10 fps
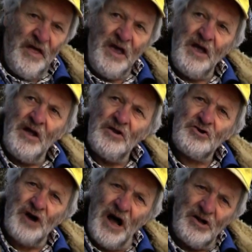The
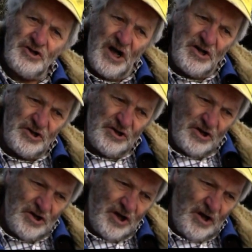trial judge,
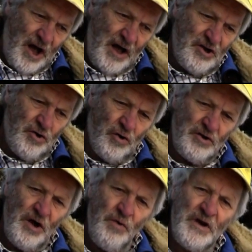I
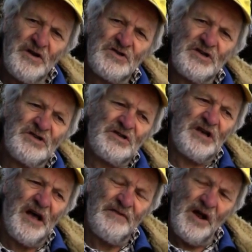called no witnesses,
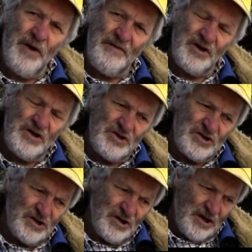gave no
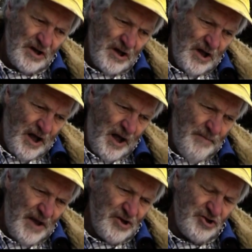evidence. I
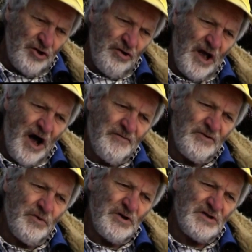met the jury
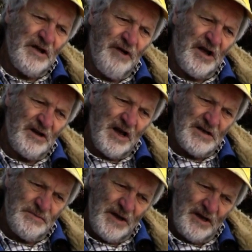afterwards. They
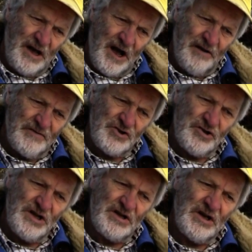recognised me in Cardiff
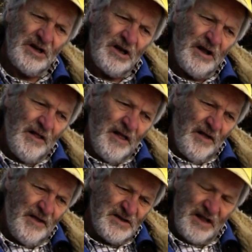Street,
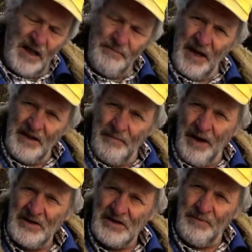and they said they'd made their
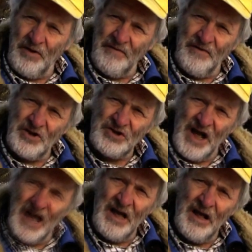minds up on the first
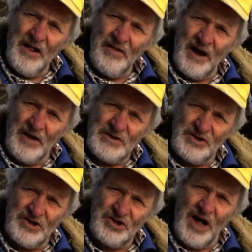day that I was
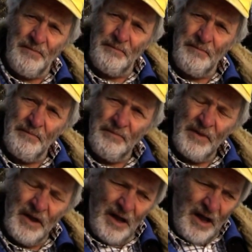stitched up.
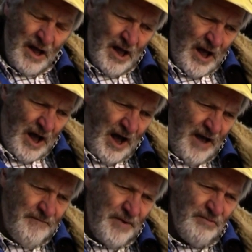I
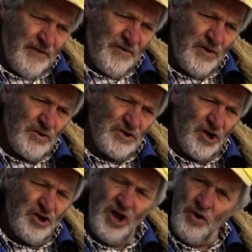have been
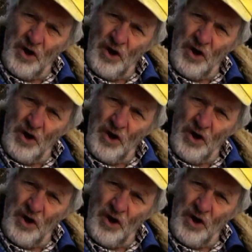refused no